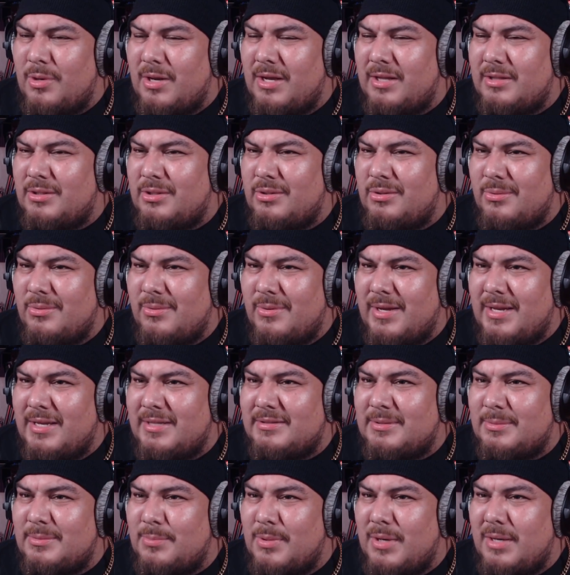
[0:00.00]
throughout the
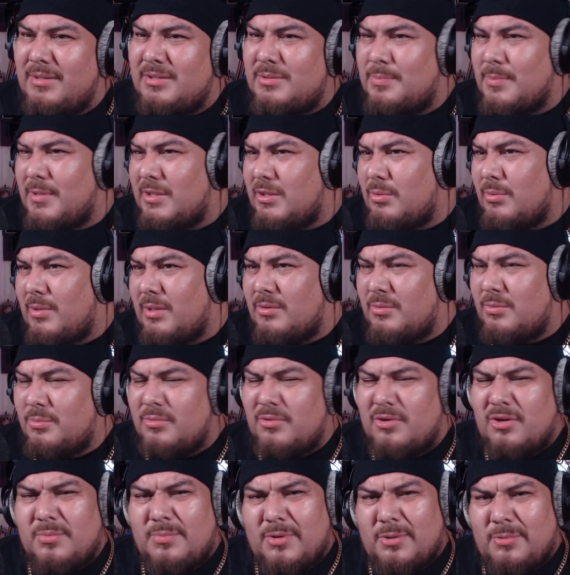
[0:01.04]
U.S. and probably spread throughout the
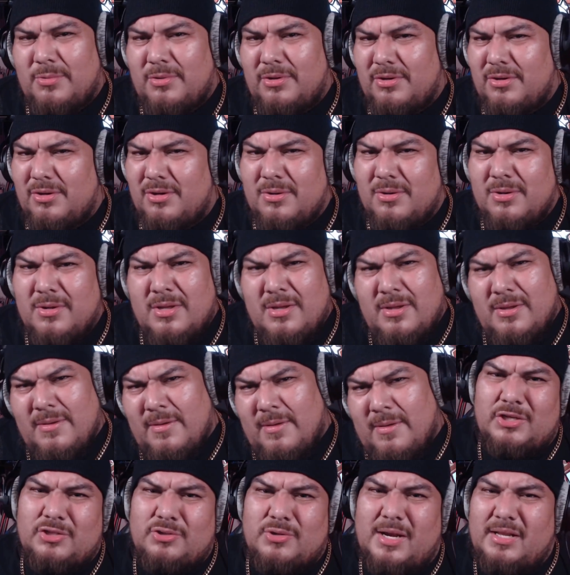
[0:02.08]
world, bro. We don't know.
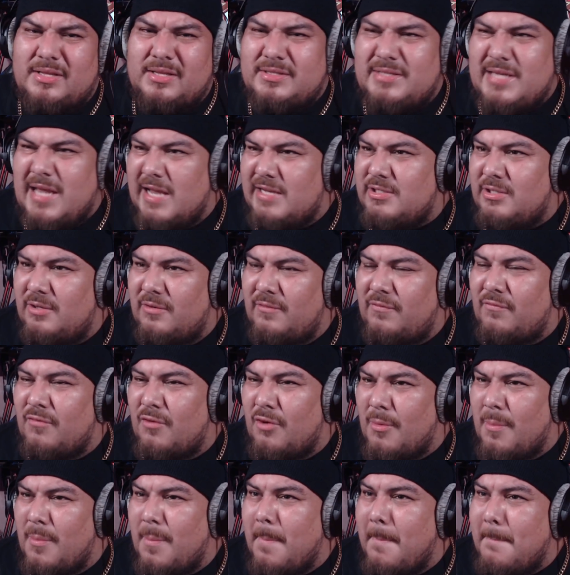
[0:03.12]
They're trying to tax you
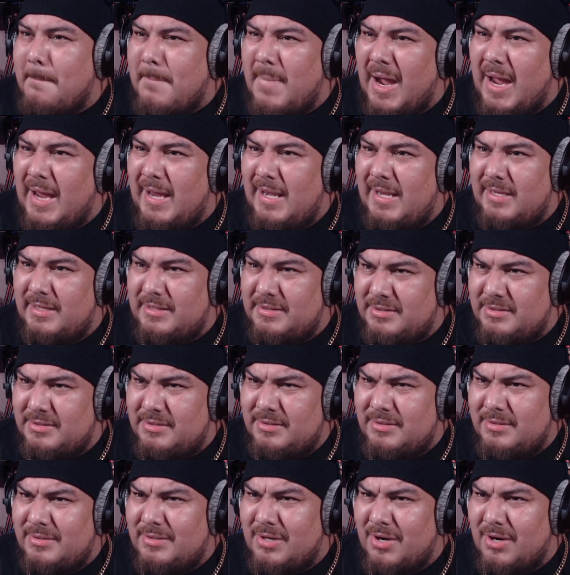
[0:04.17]
for
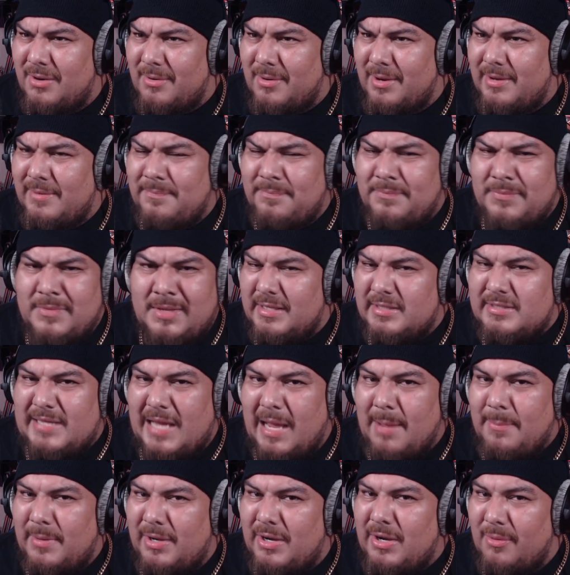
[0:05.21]
mileage. All right, and it's
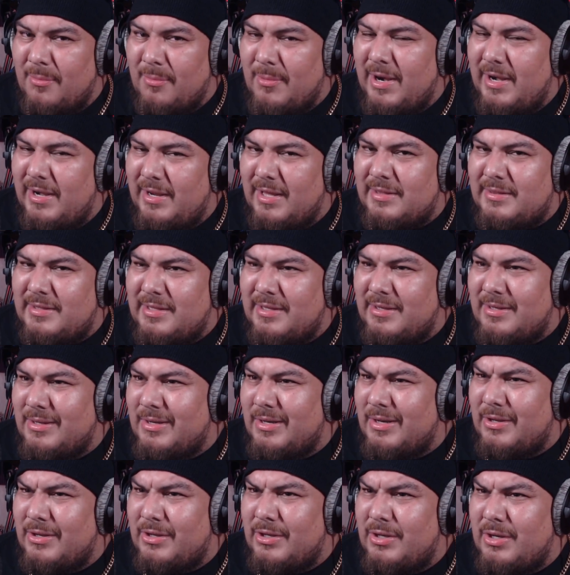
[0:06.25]
happening already. I think
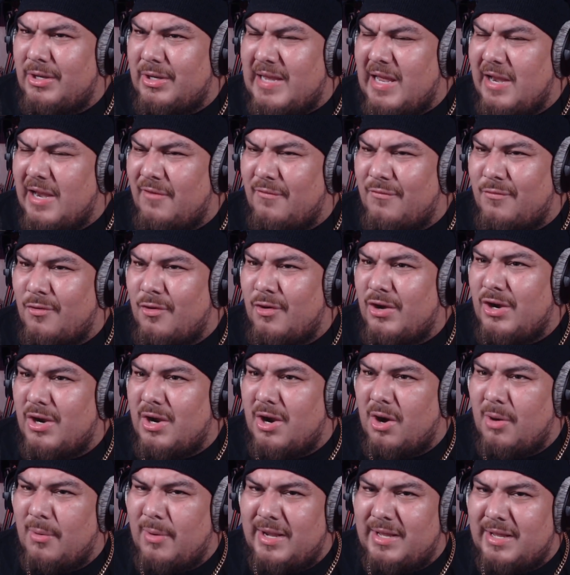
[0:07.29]
uh, California
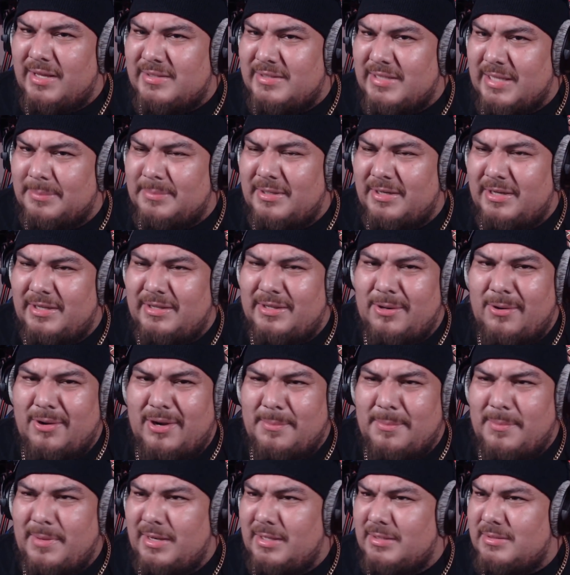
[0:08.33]
already accepted it. They
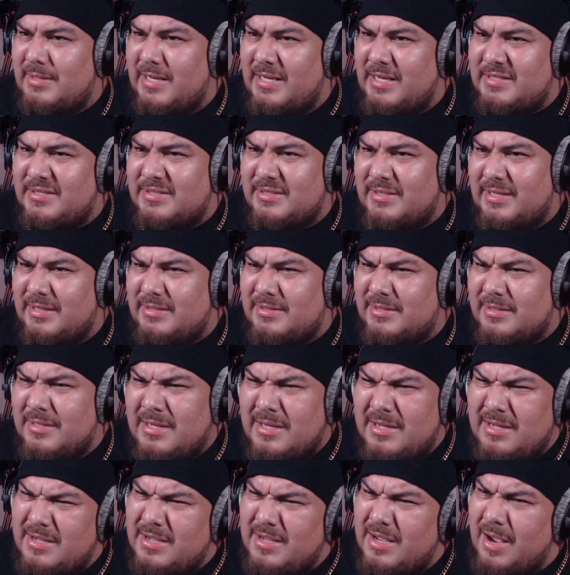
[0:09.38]
already made it into legislation.
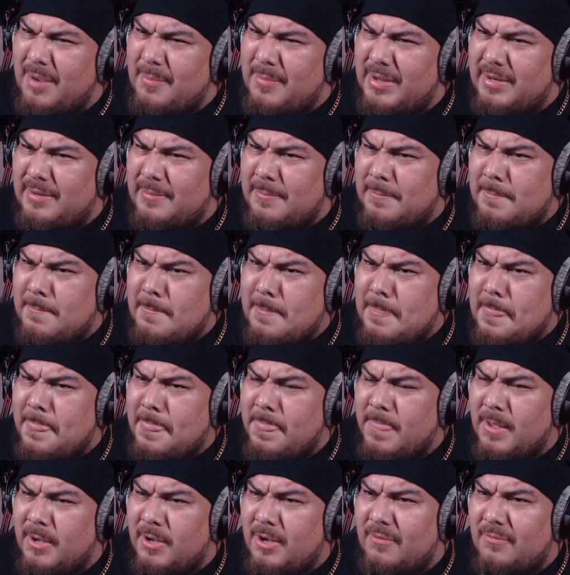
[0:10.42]
I mean,
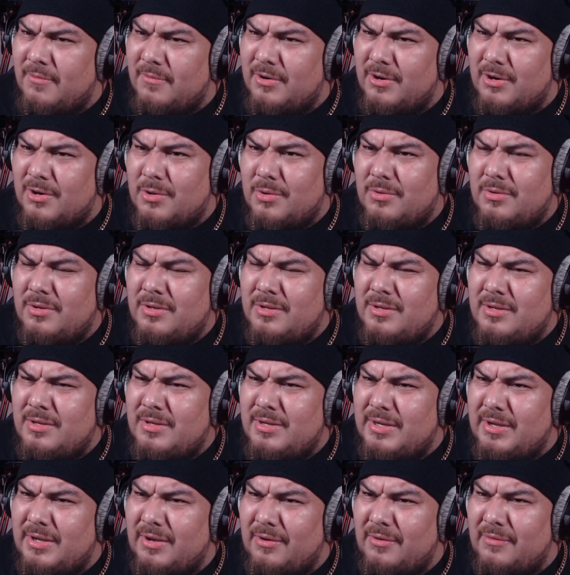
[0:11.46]
the governor
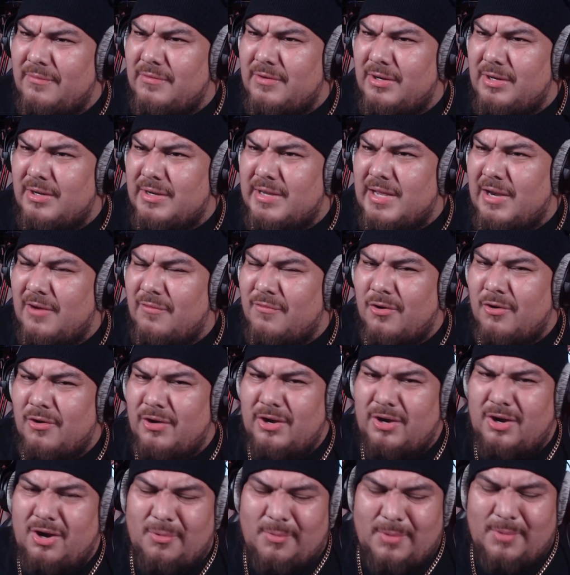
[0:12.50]
of uh,
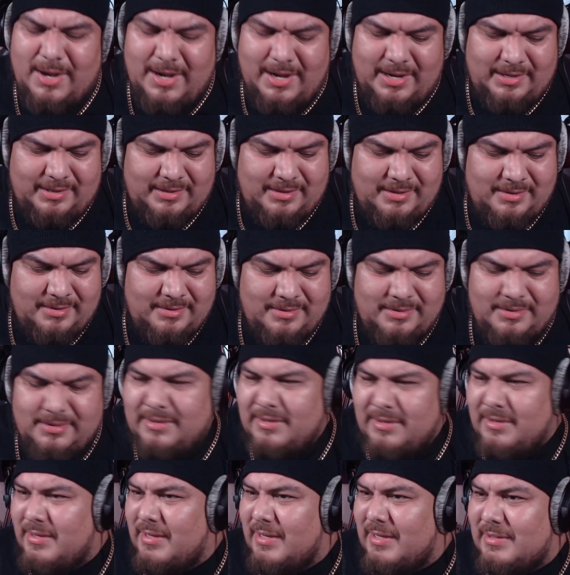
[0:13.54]
California already
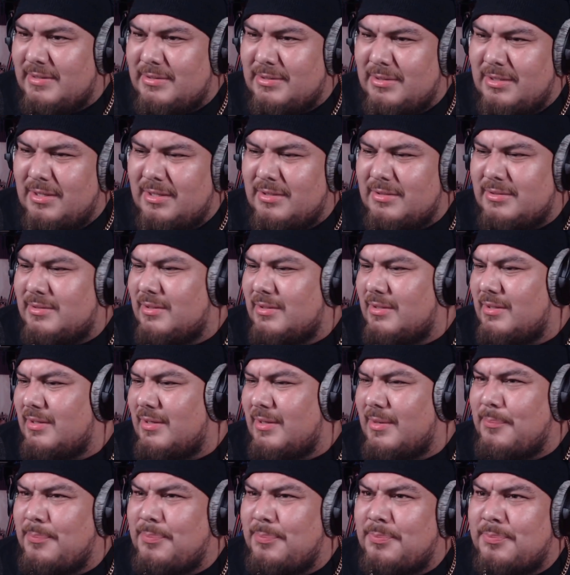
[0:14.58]
is is
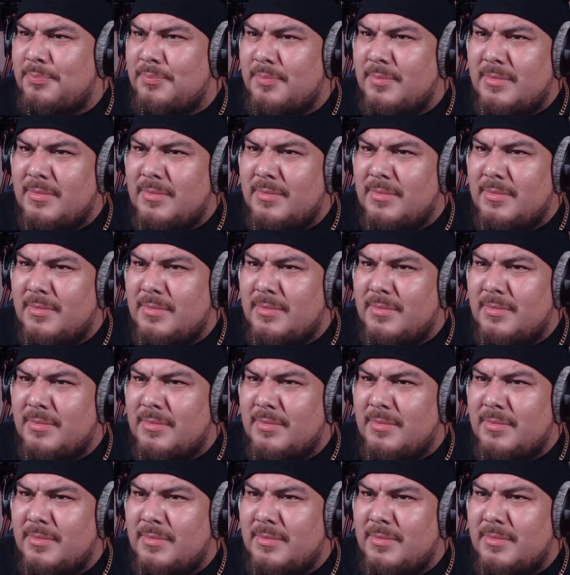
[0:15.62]
um,